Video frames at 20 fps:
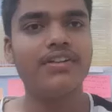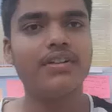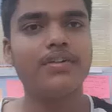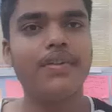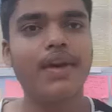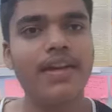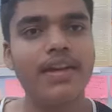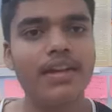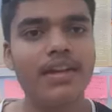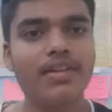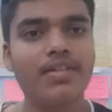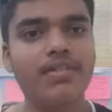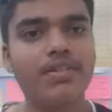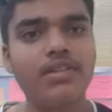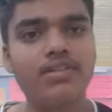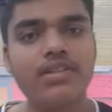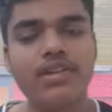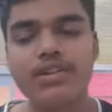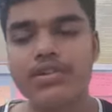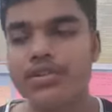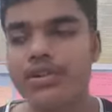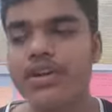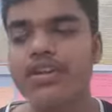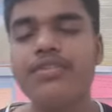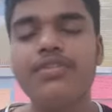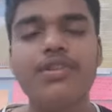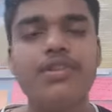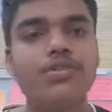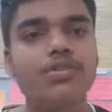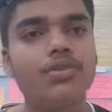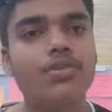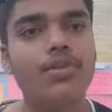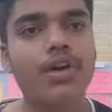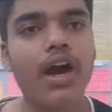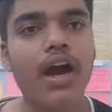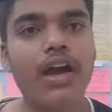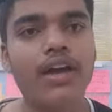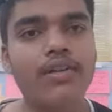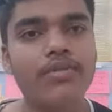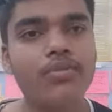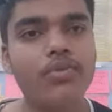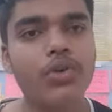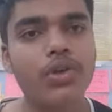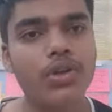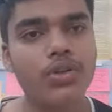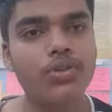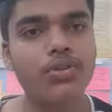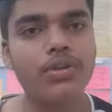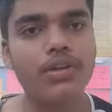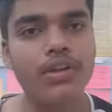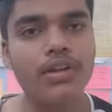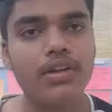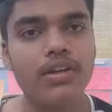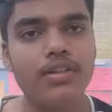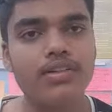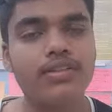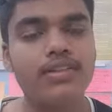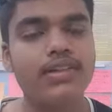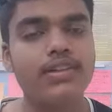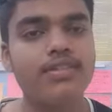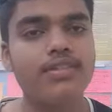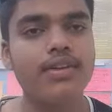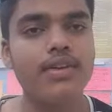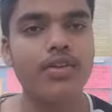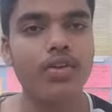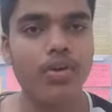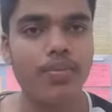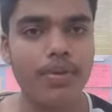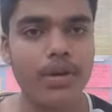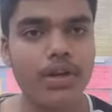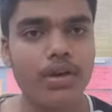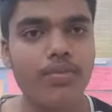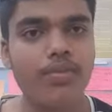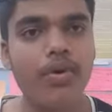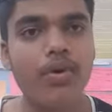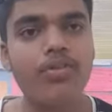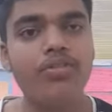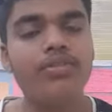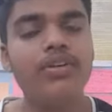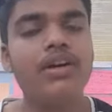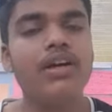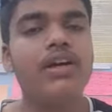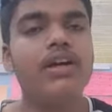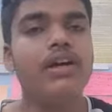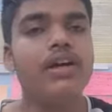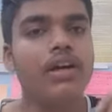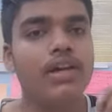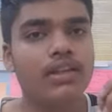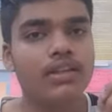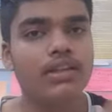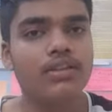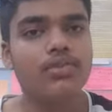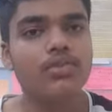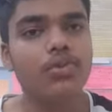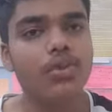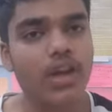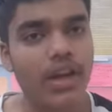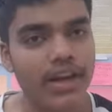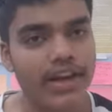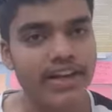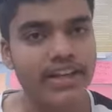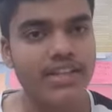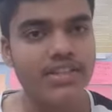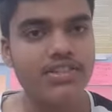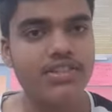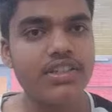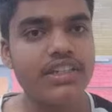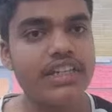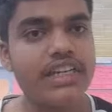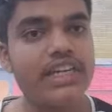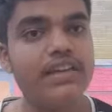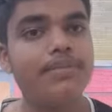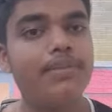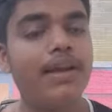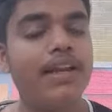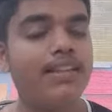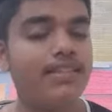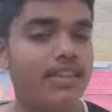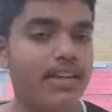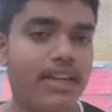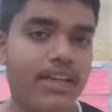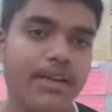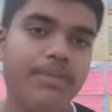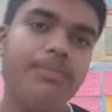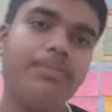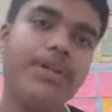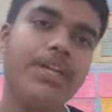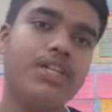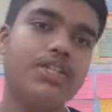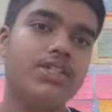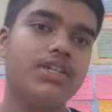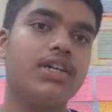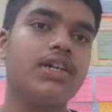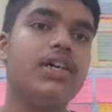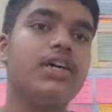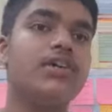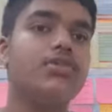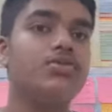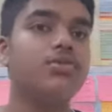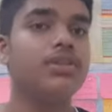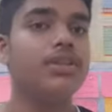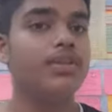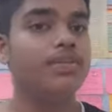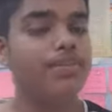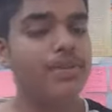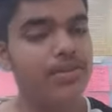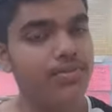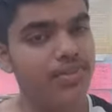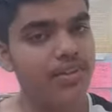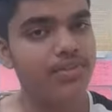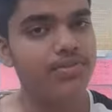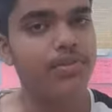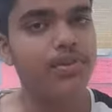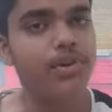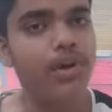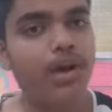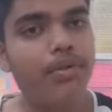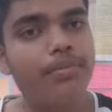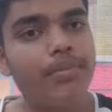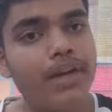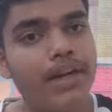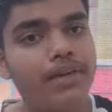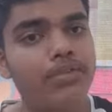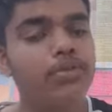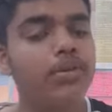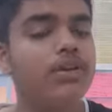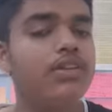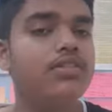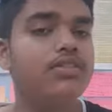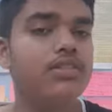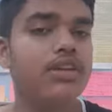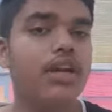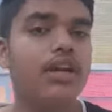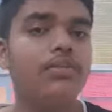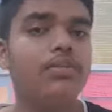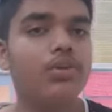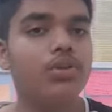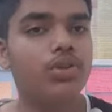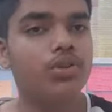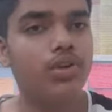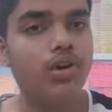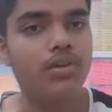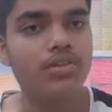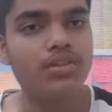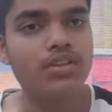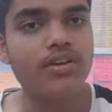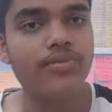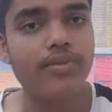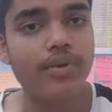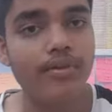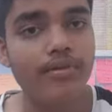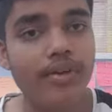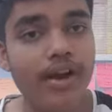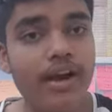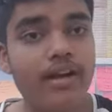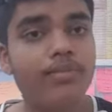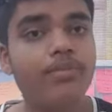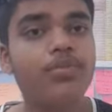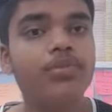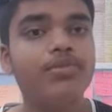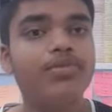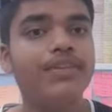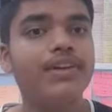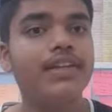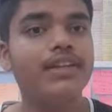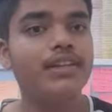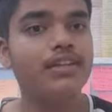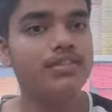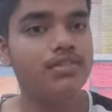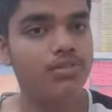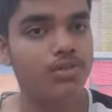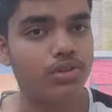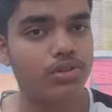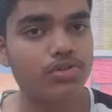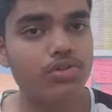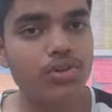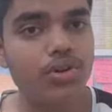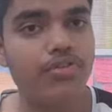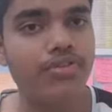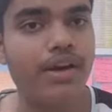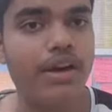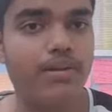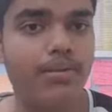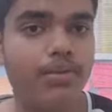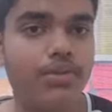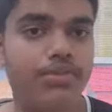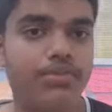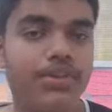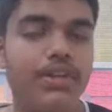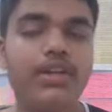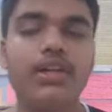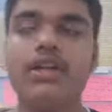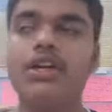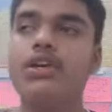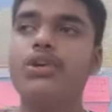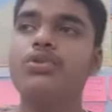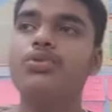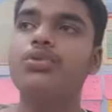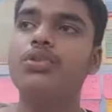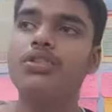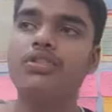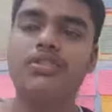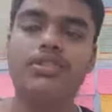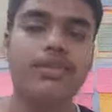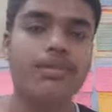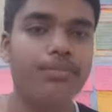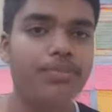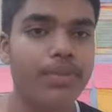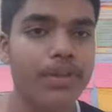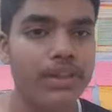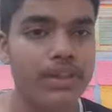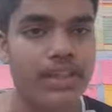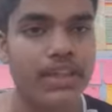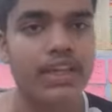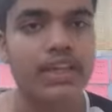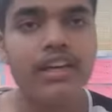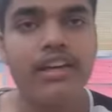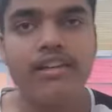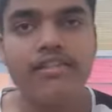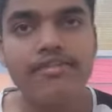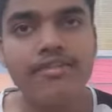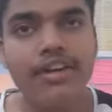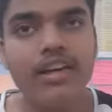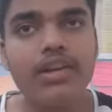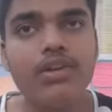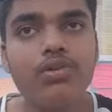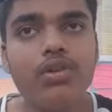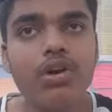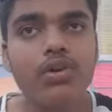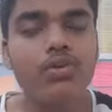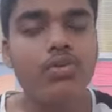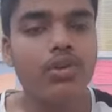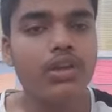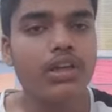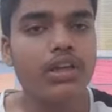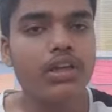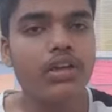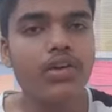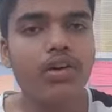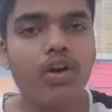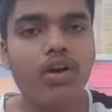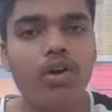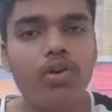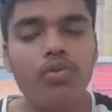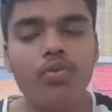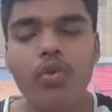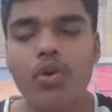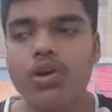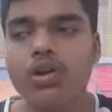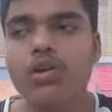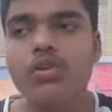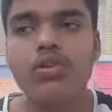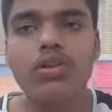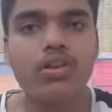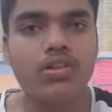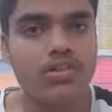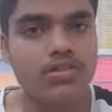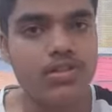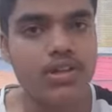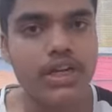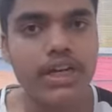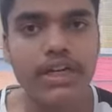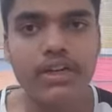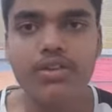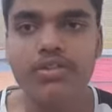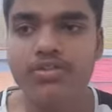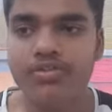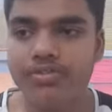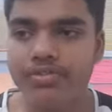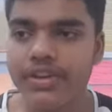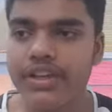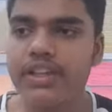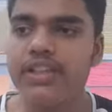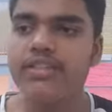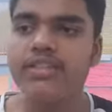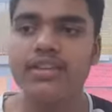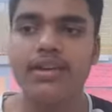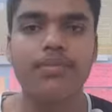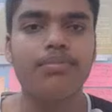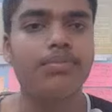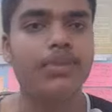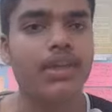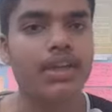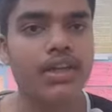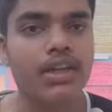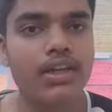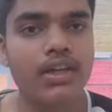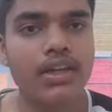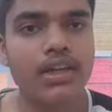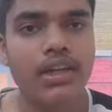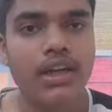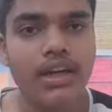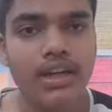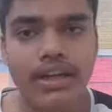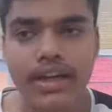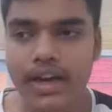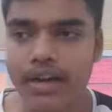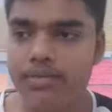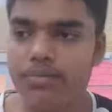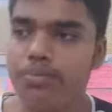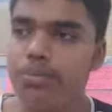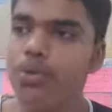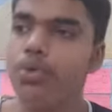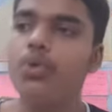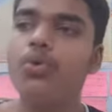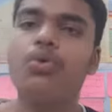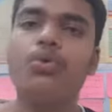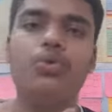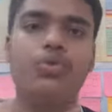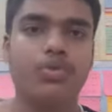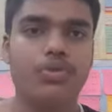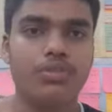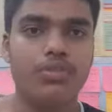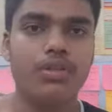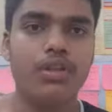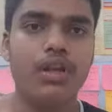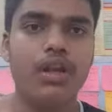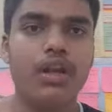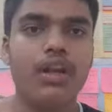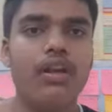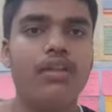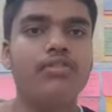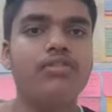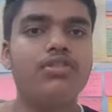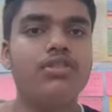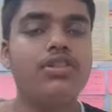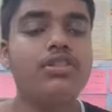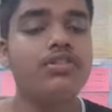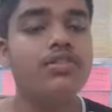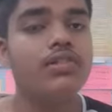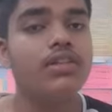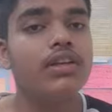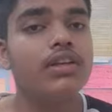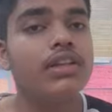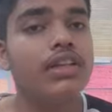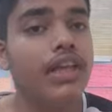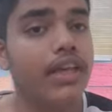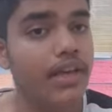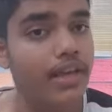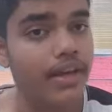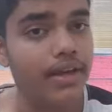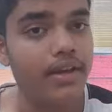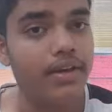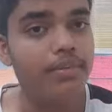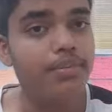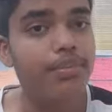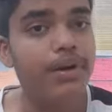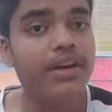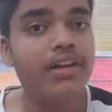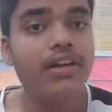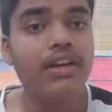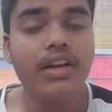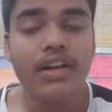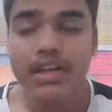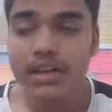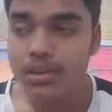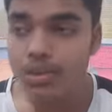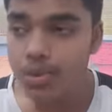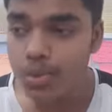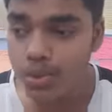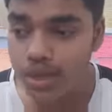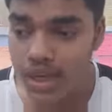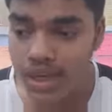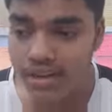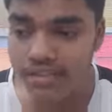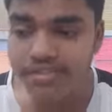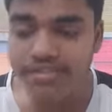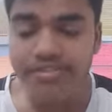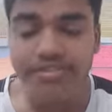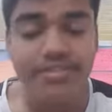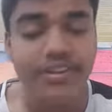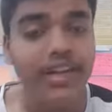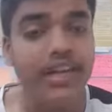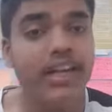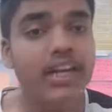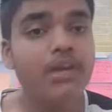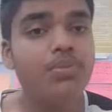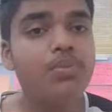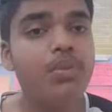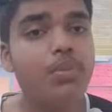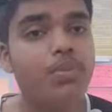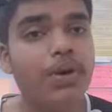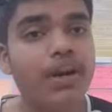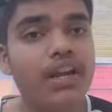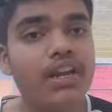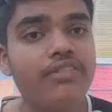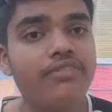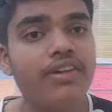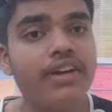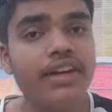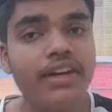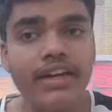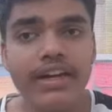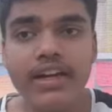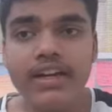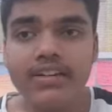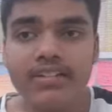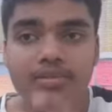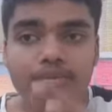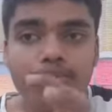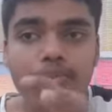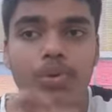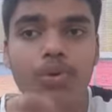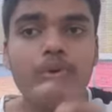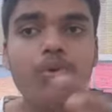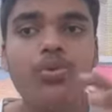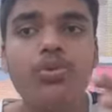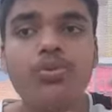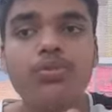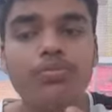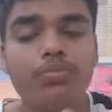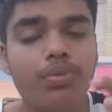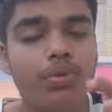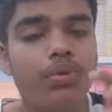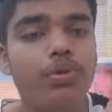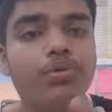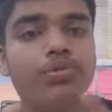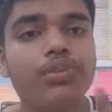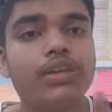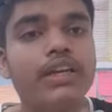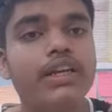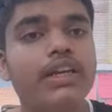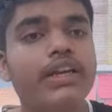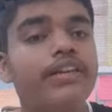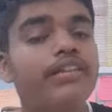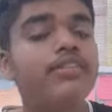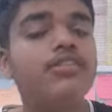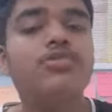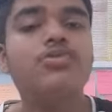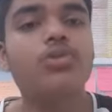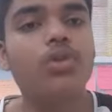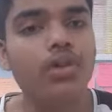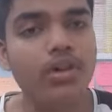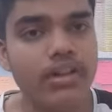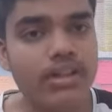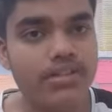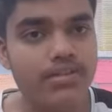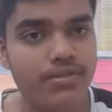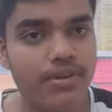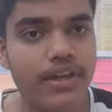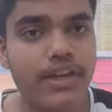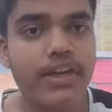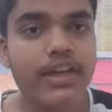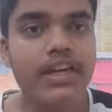and my dear viewers, in today's video I am going to discuss the topic of the solar radiation, heat balance and temperature. So in the previous video I made you understand about the concept of atmosphere and the structure of atmosphere. So a simple thing, when you are going or walking on a street, you feel something that blows, which is the air, but you can feel it properly when it blows in its strongest way.